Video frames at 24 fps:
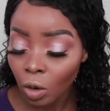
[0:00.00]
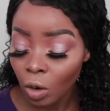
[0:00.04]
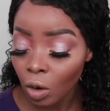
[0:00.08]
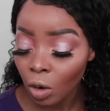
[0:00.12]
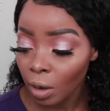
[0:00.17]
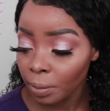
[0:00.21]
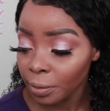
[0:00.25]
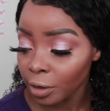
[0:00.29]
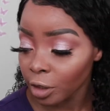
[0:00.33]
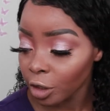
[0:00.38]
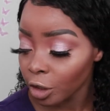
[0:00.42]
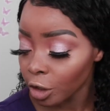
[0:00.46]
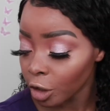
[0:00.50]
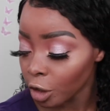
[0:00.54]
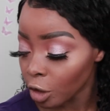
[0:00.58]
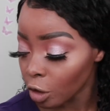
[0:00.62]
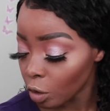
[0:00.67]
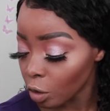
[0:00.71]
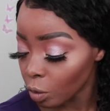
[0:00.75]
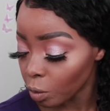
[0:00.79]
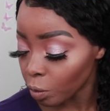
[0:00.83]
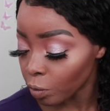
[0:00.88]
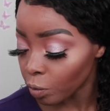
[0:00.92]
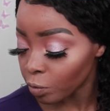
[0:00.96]
But I'm gonna
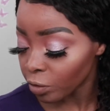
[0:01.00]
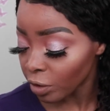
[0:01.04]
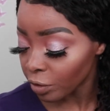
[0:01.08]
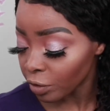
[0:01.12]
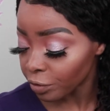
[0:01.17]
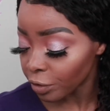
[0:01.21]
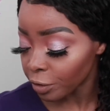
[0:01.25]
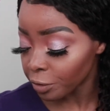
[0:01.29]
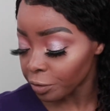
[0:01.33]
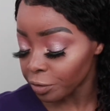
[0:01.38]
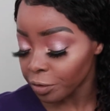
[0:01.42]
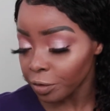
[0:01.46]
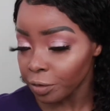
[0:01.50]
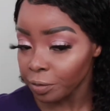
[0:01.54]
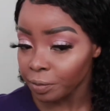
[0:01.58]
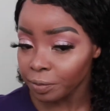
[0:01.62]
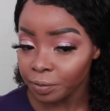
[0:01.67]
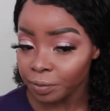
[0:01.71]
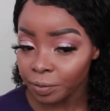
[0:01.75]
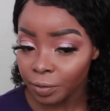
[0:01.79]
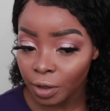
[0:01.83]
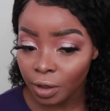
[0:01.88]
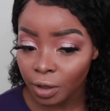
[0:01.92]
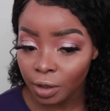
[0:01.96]
go Vavavoom
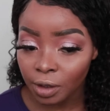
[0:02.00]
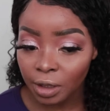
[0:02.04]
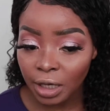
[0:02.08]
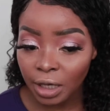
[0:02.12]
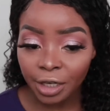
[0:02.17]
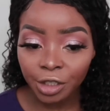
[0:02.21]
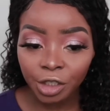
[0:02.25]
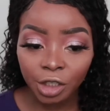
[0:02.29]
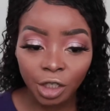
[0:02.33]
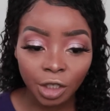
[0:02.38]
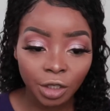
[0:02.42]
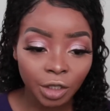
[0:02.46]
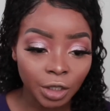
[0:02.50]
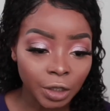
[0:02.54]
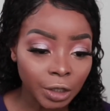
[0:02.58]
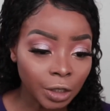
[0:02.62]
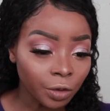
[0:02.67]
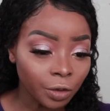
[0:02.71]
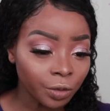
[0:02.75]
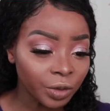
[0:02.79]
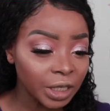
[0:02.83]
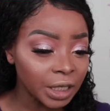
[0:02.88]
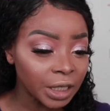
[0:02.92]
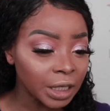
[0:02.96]
because the eyeshadow is
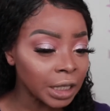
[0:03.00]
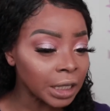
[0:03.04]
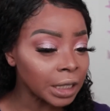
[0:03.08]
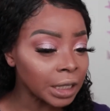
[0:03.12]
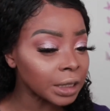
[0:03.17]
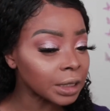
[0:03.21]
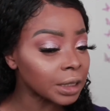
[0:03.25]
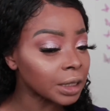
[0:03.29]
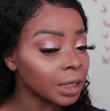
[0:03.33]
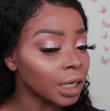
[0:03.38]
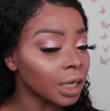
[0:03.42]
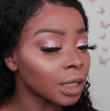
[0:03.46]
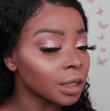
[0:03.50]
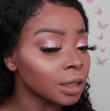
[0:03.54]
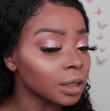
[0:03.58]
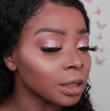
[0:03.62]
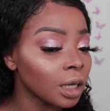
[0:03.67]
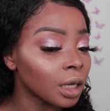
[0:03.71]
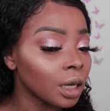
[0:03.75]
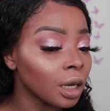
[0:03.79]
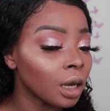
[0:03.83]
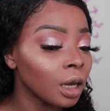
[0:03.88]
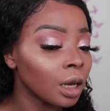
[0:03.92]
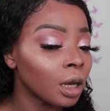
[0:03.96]
not really glitter, is
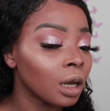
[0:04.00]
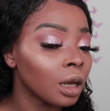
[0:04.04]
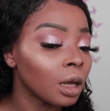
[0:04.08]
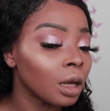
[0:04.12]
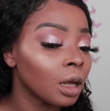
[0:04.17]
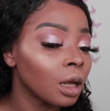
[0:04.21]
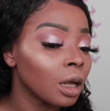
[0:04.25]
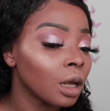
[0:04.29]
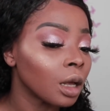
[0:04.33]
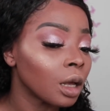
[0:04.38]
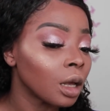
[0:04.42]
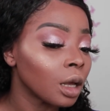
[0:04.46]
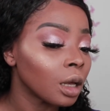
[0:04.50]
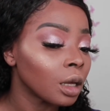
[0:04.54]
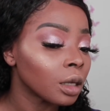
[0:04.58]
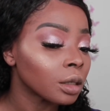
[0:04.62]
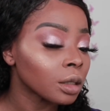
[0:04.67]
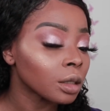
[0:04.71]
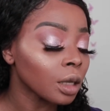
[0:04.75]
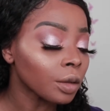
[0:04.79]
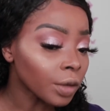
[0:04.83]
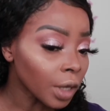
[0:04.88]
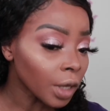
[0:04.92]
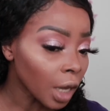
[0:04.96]
it?
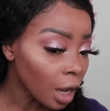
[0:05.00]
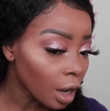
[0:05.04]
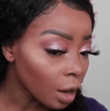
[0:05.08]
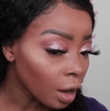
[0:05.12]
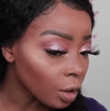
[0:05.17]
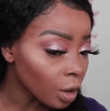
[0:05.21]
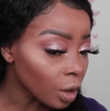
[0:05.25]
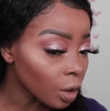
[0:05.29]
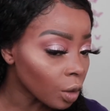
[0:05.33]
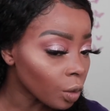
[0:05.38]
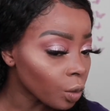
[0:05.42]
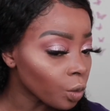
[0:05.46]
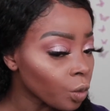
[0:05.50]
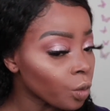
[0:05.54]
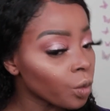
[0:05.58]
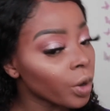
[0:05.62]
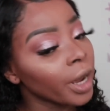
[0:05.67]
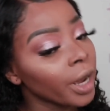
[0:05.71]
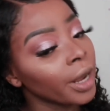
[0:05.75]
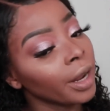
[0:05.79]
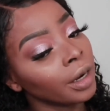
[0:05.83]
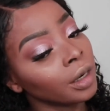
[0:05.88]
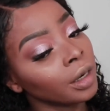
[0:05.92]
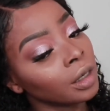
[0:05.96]
So I think I'll go
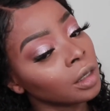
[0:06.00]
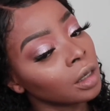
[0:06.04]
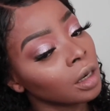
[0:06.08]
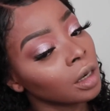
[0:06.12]
red.